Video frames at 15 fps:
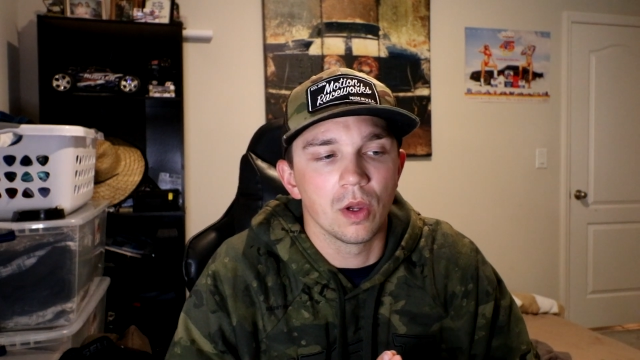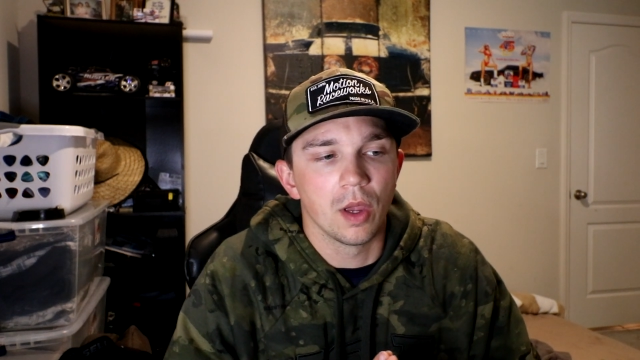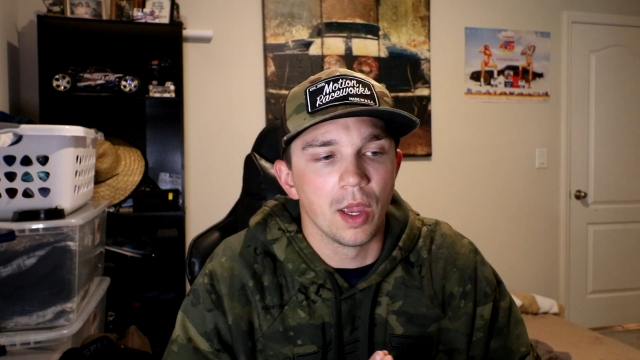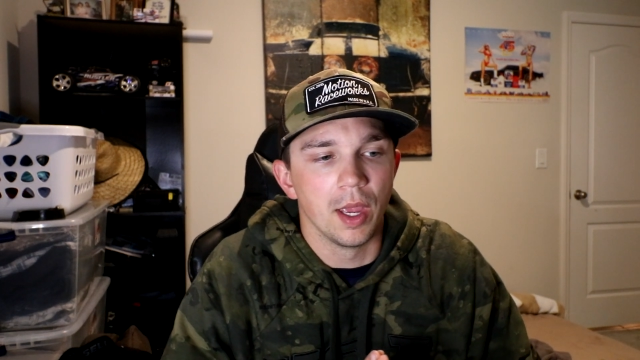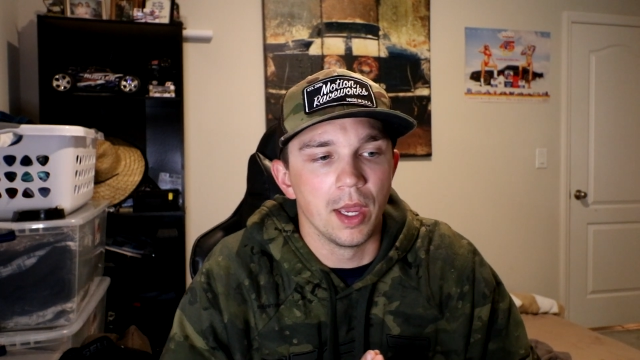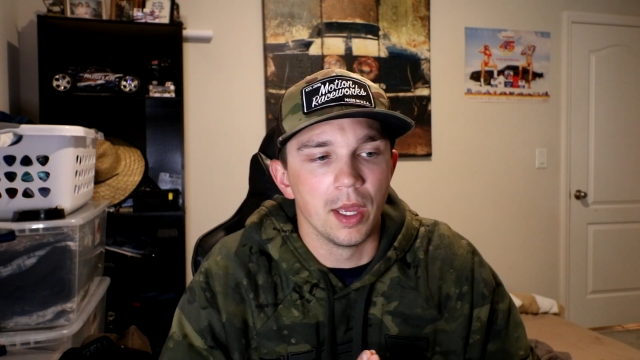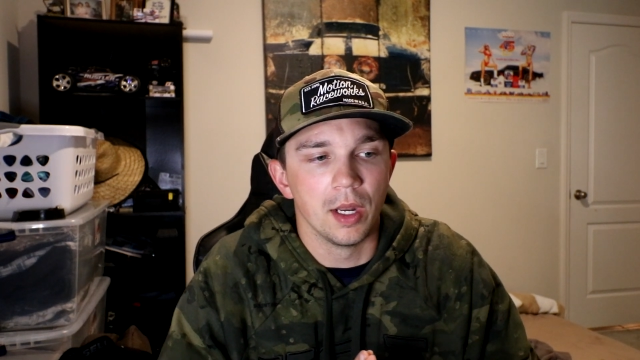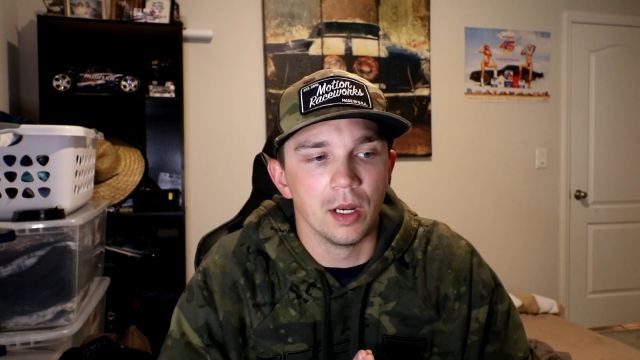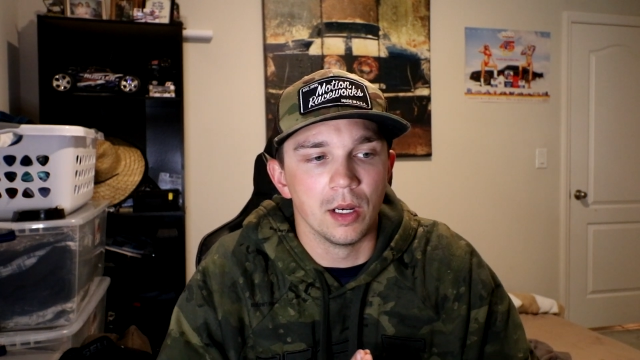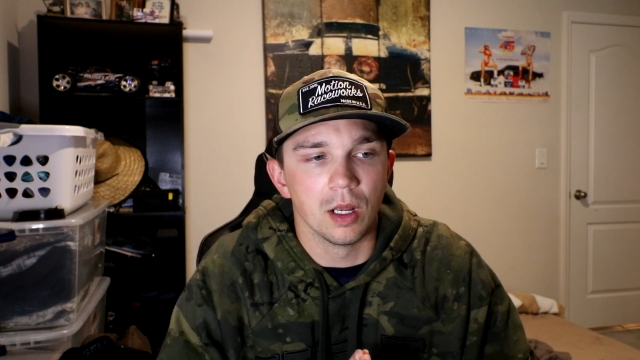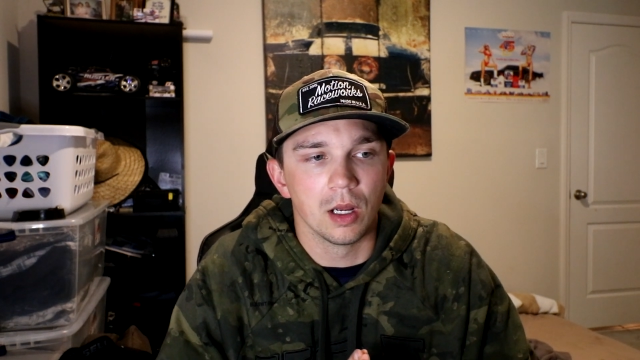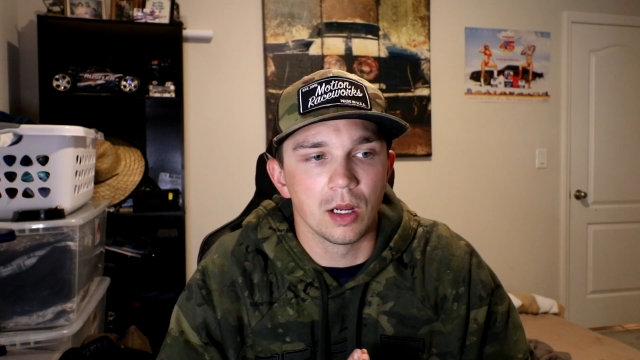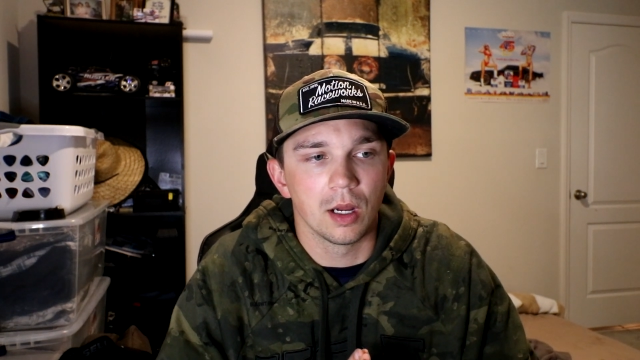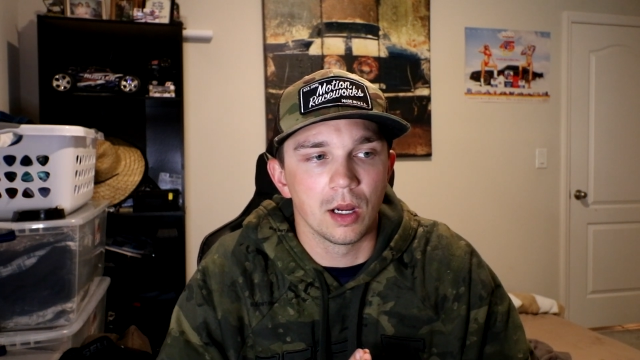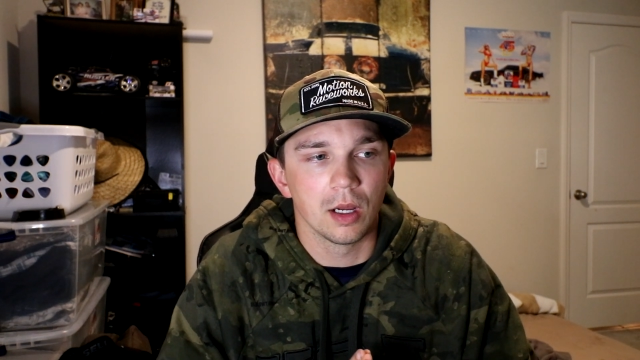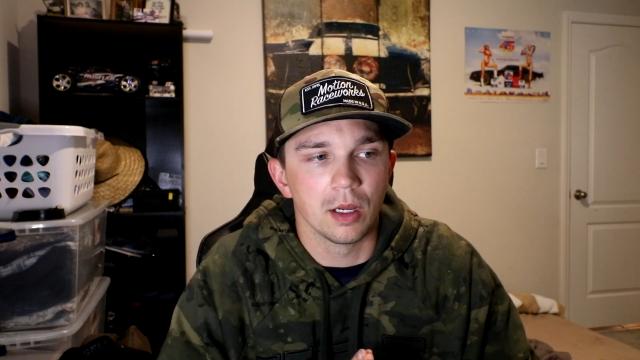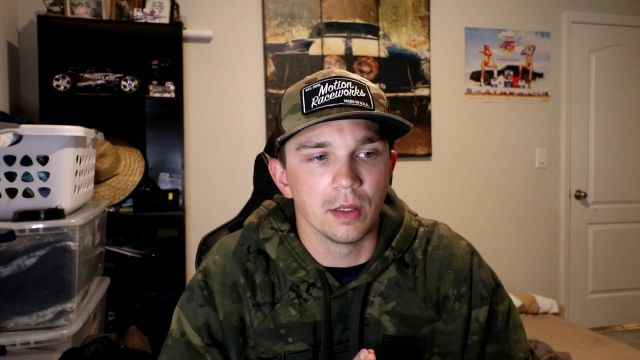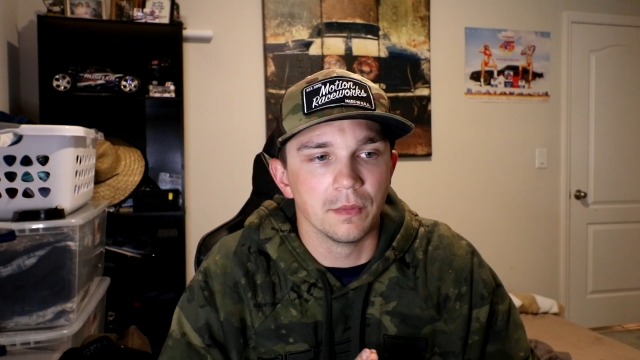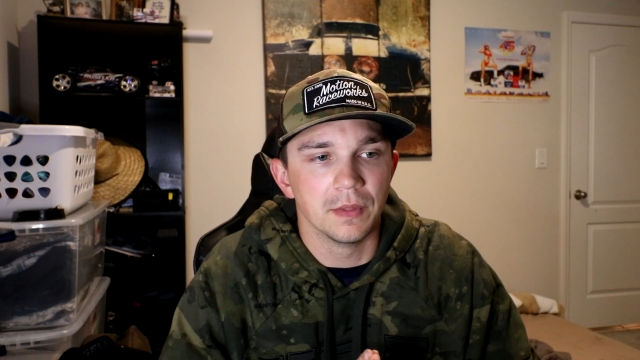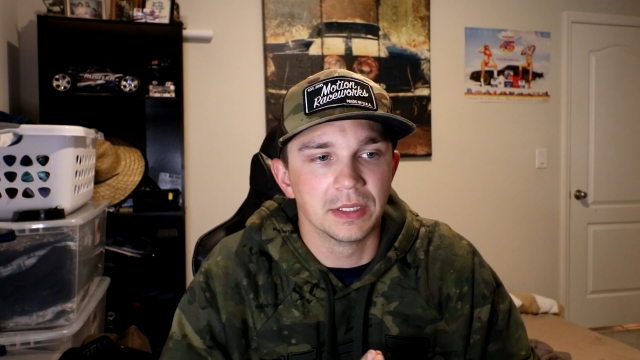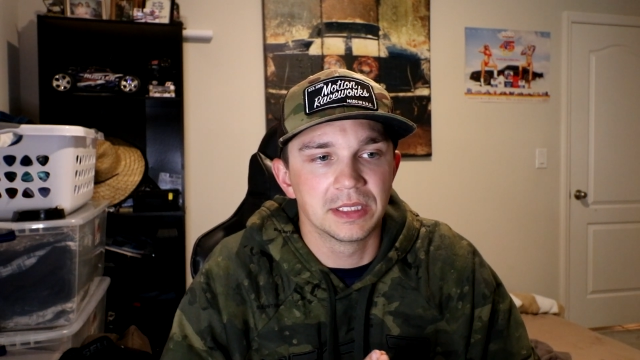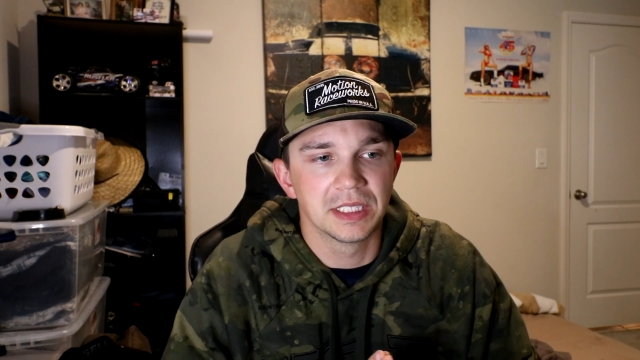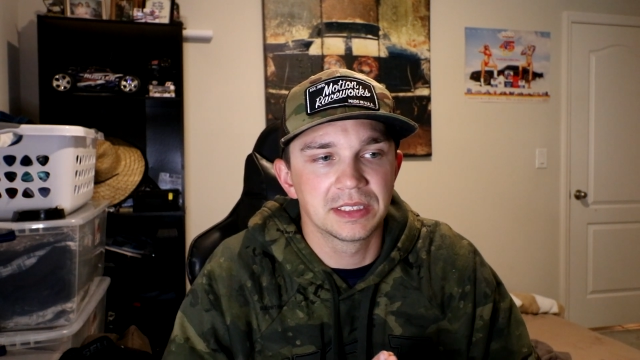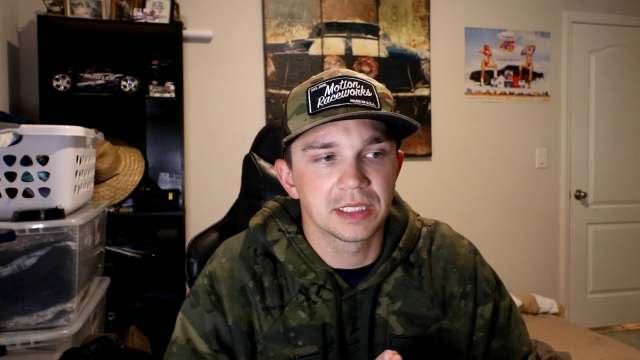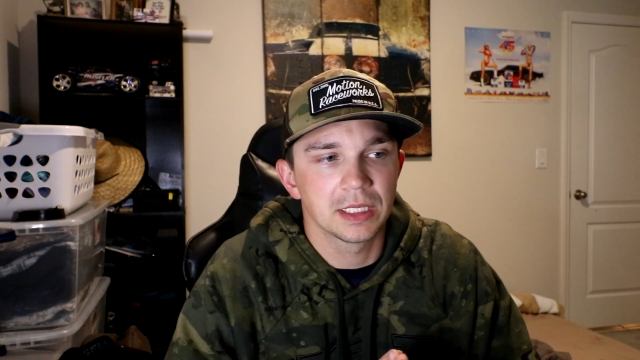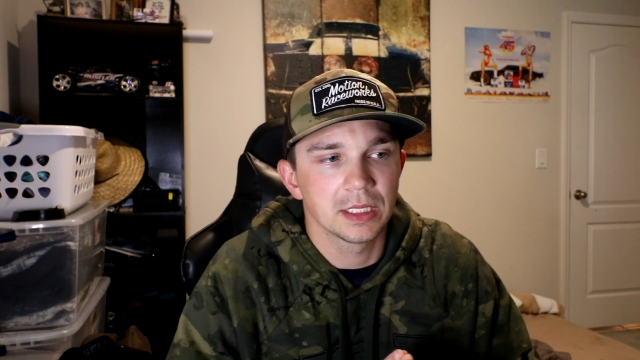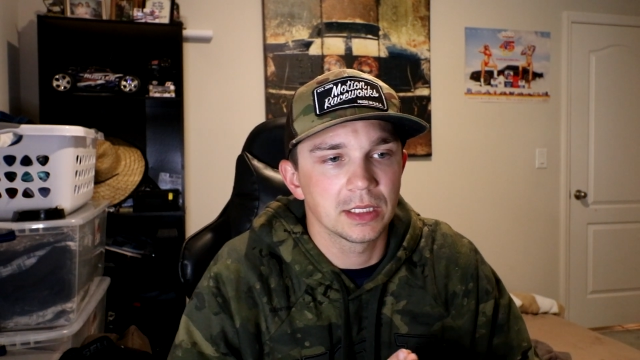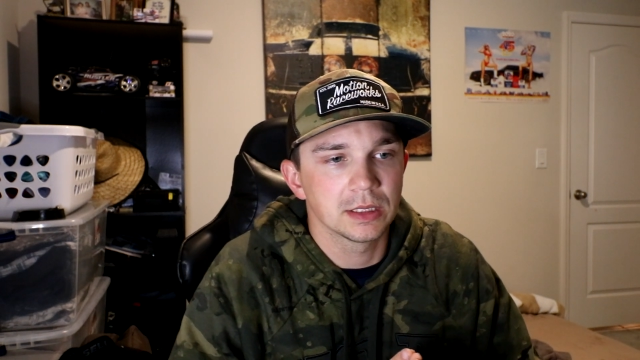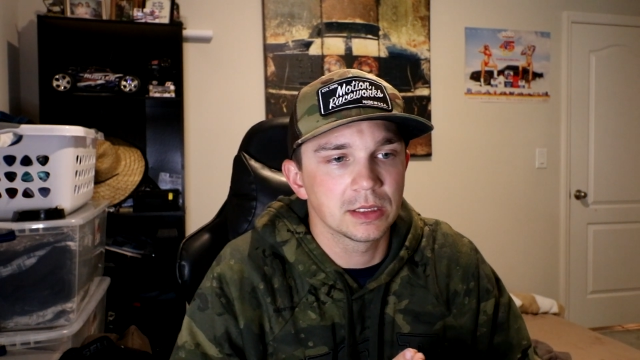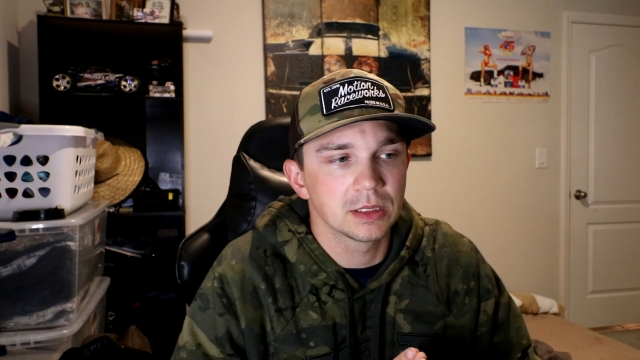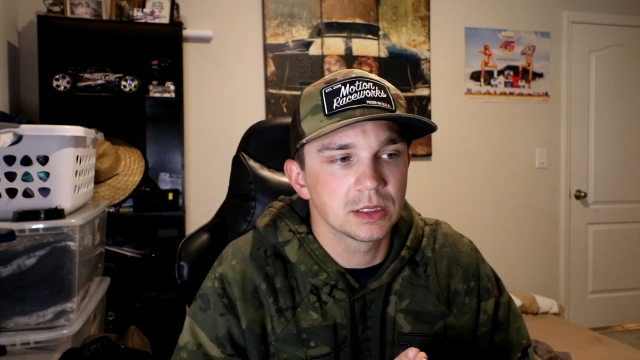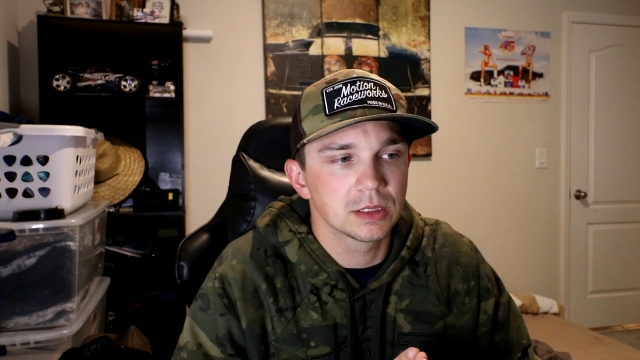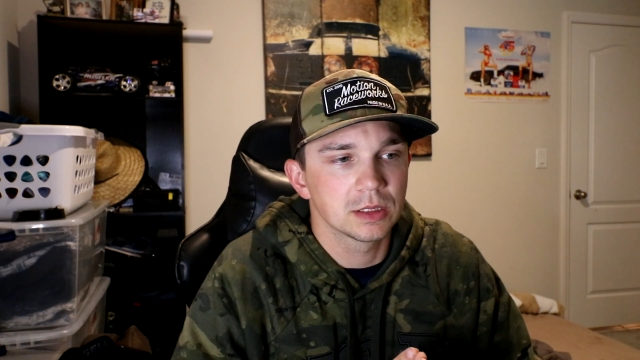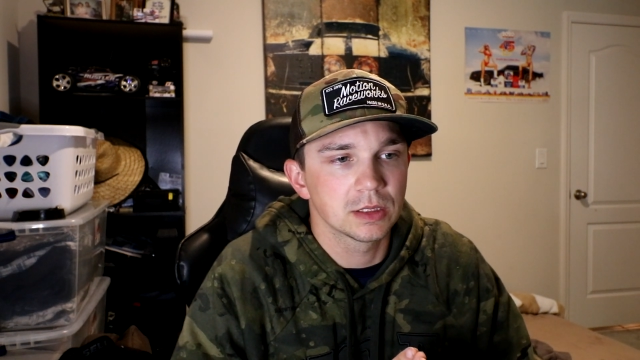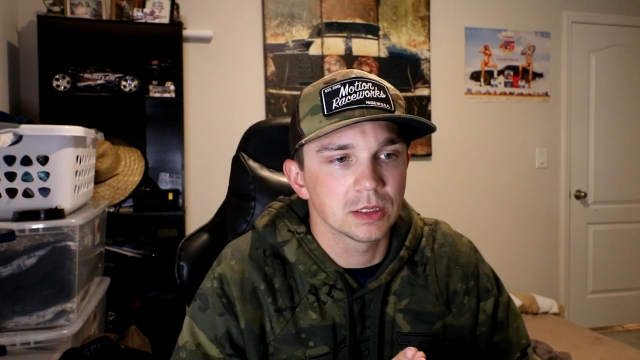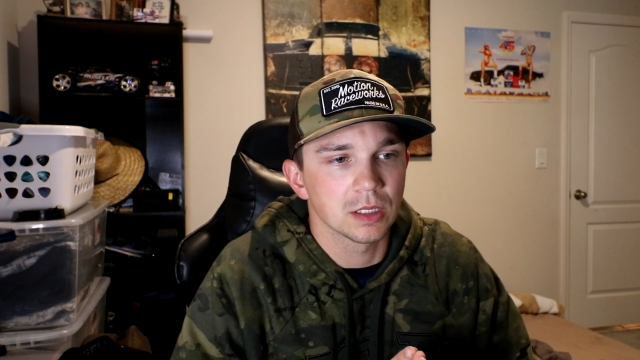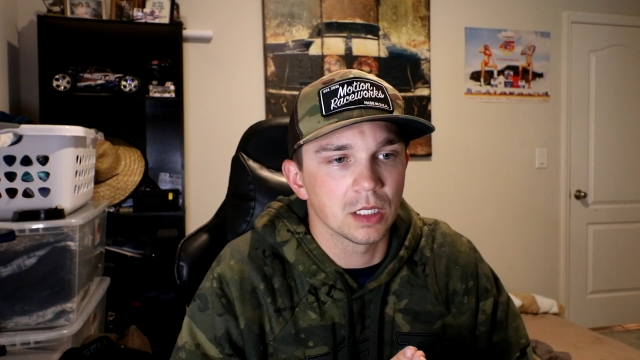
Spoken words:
And this isn't